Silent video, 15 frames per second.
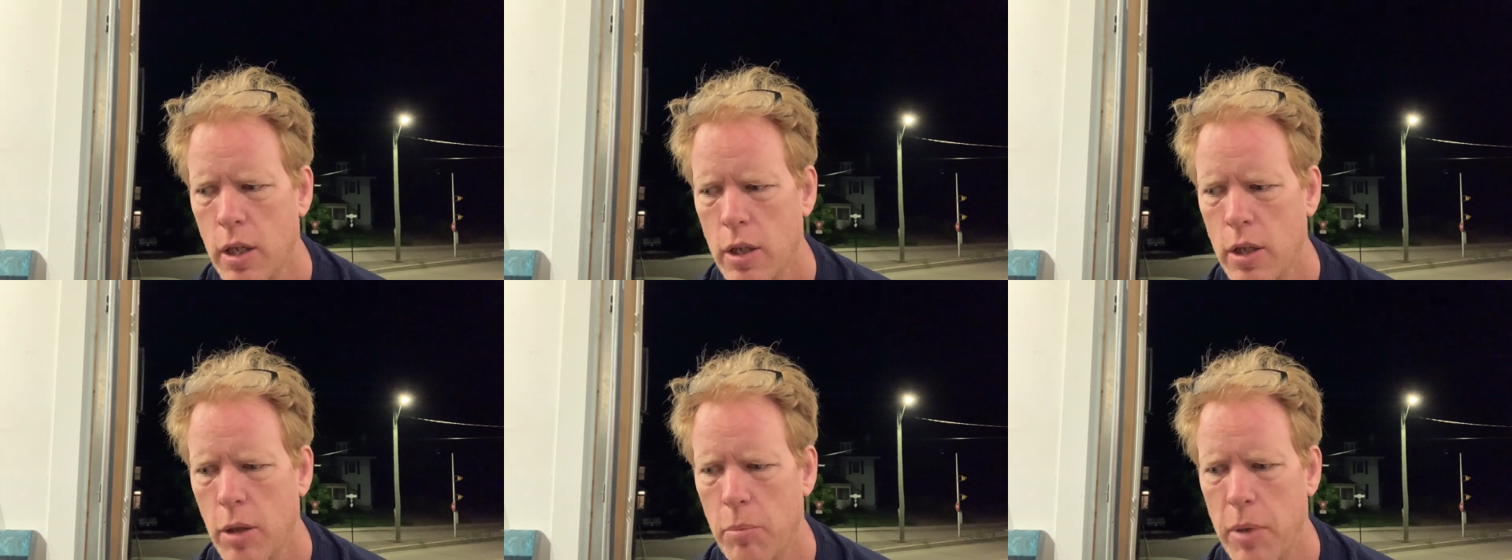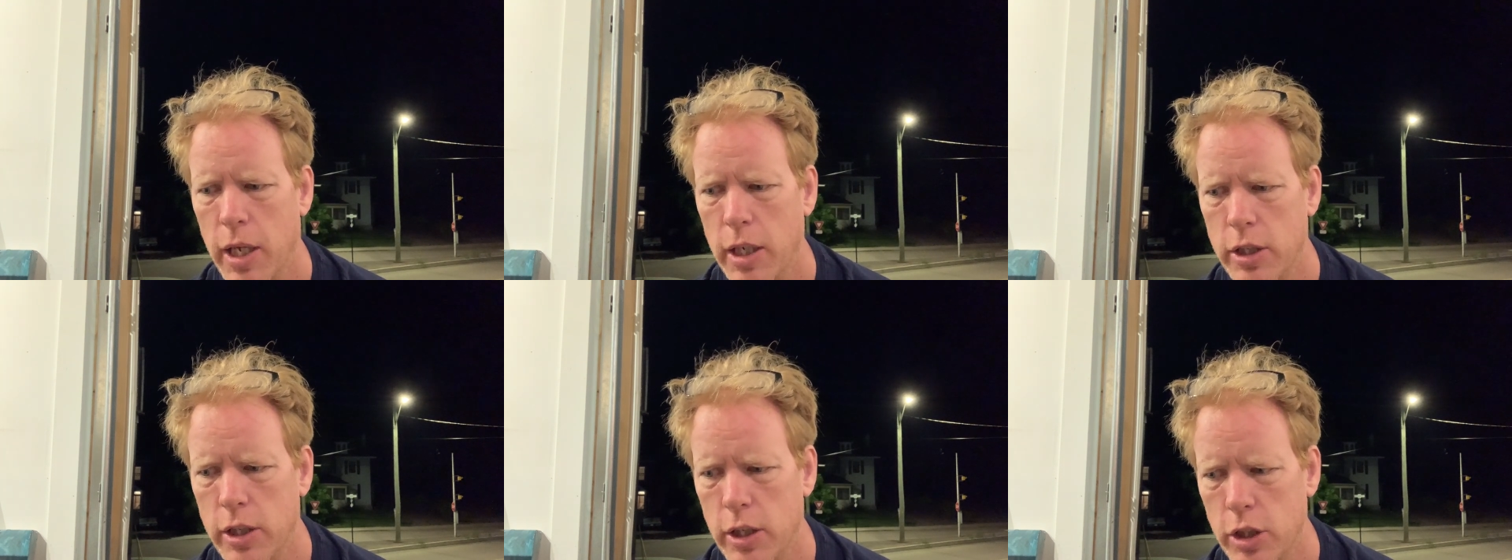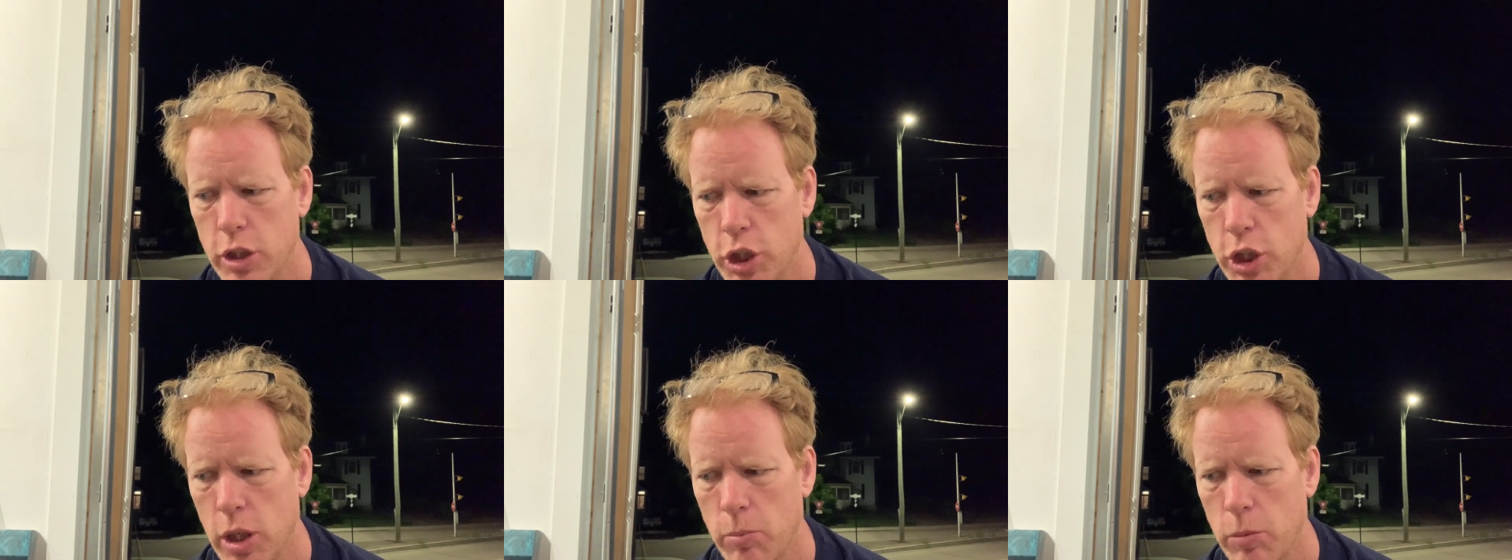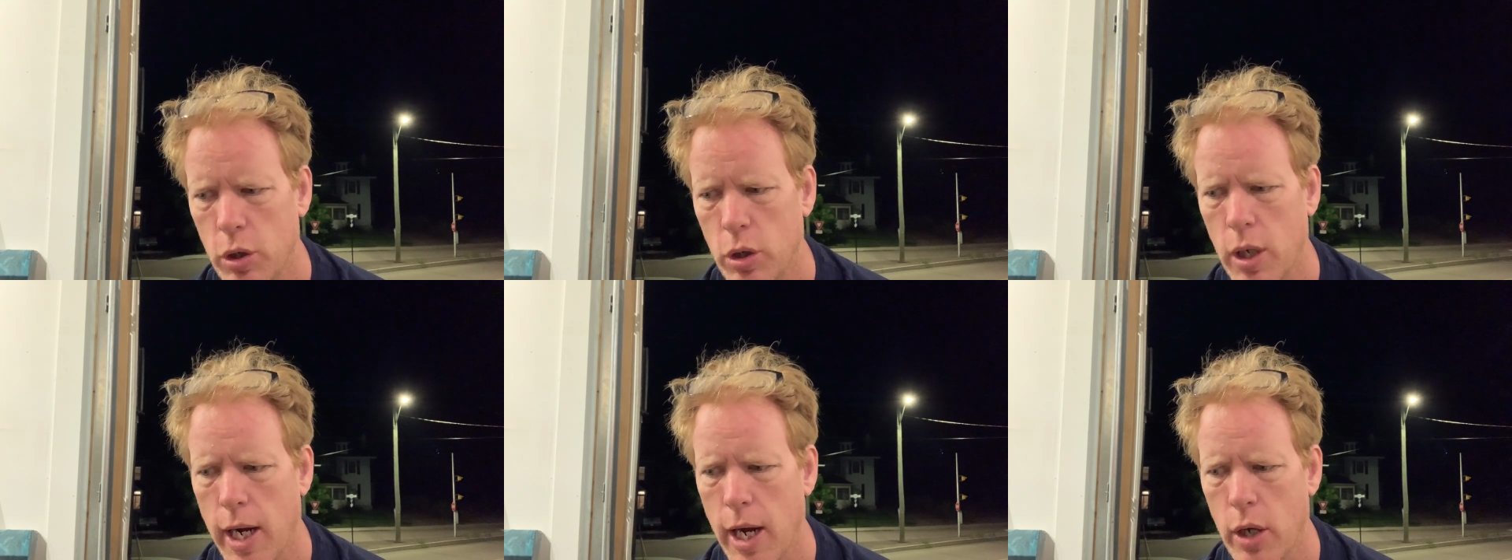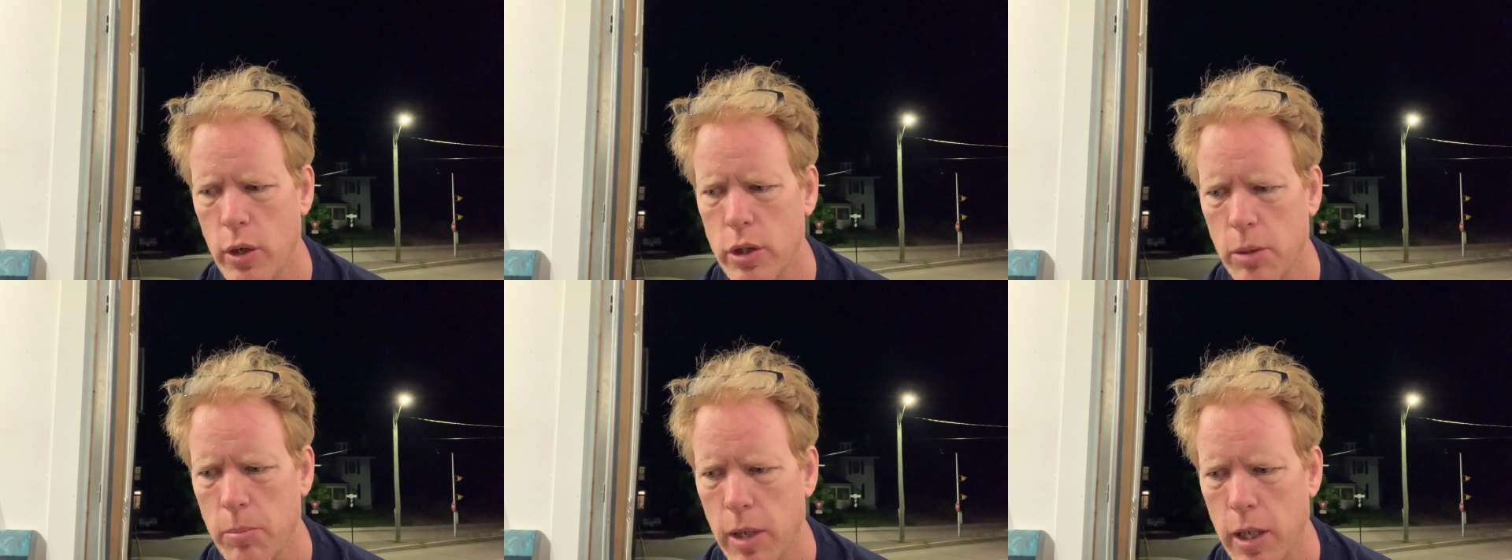the painting shimmer, how
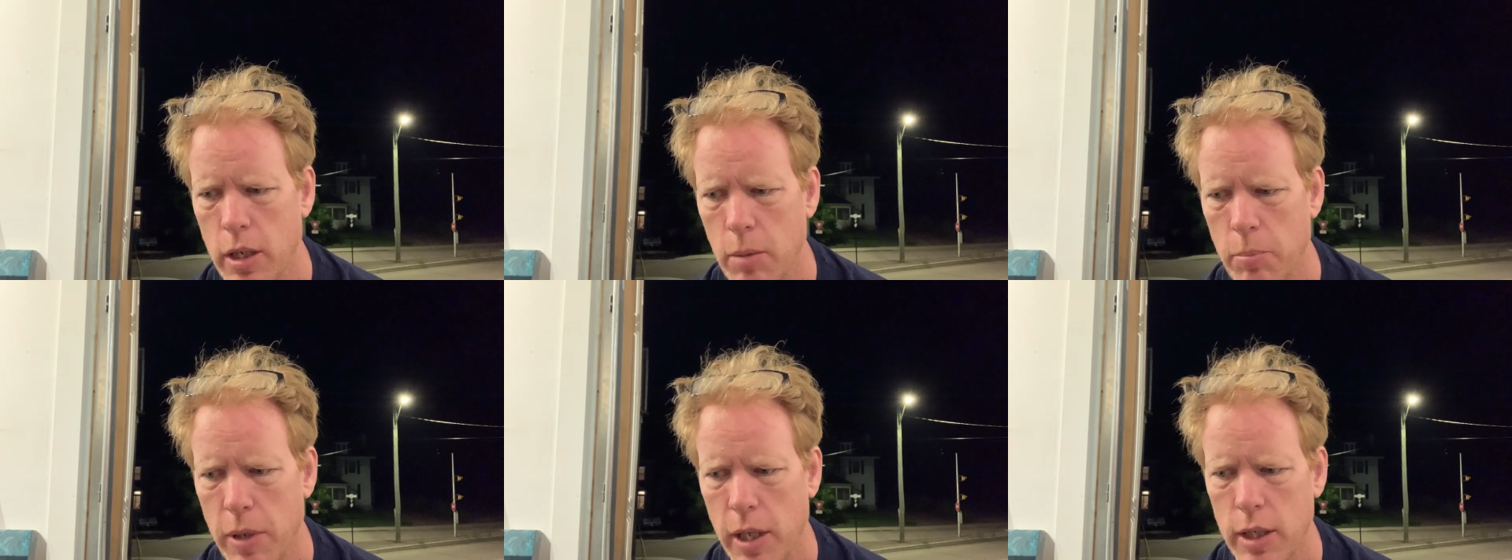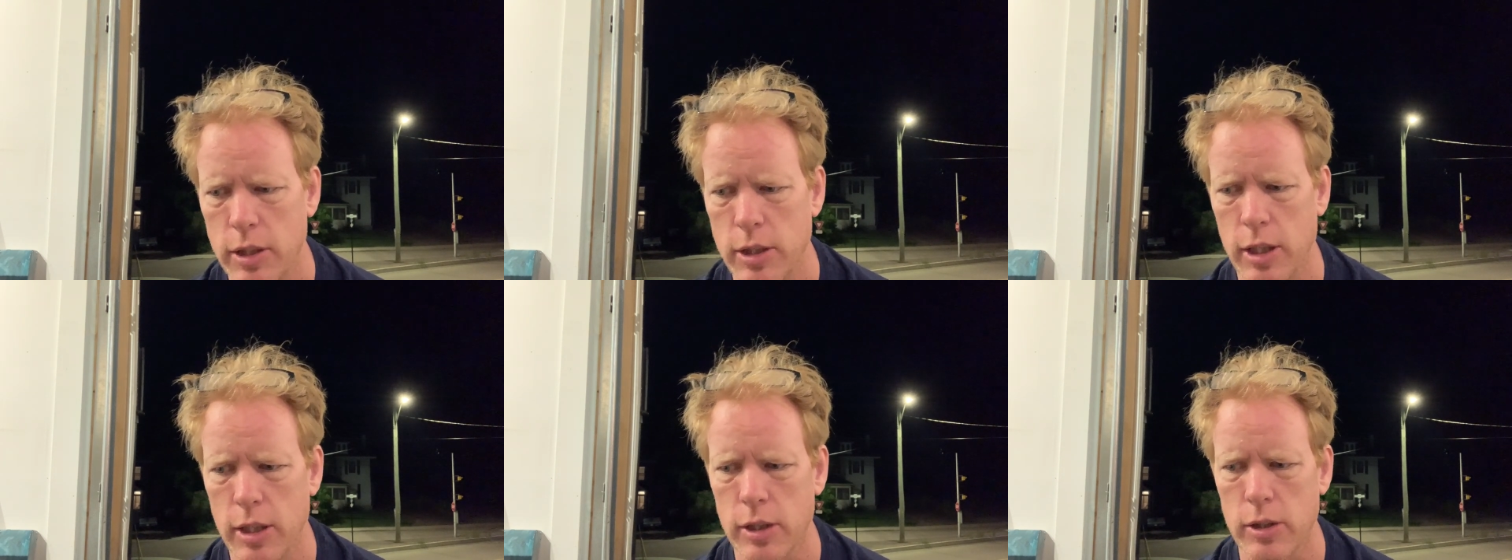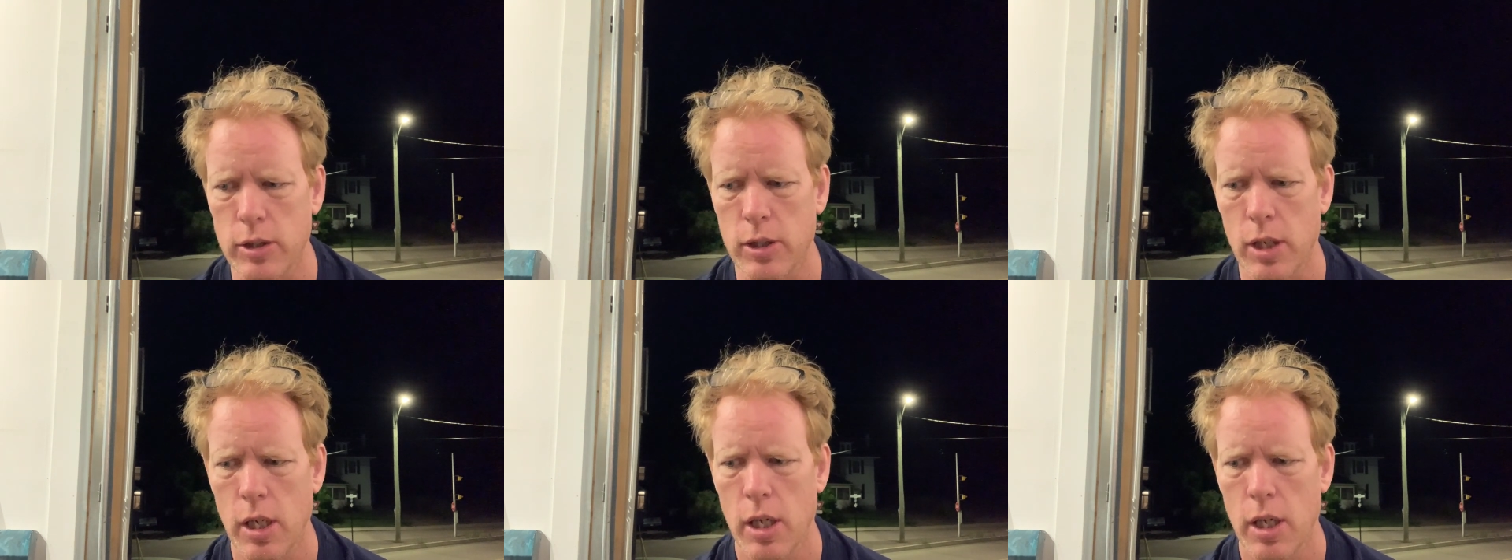to make the paintings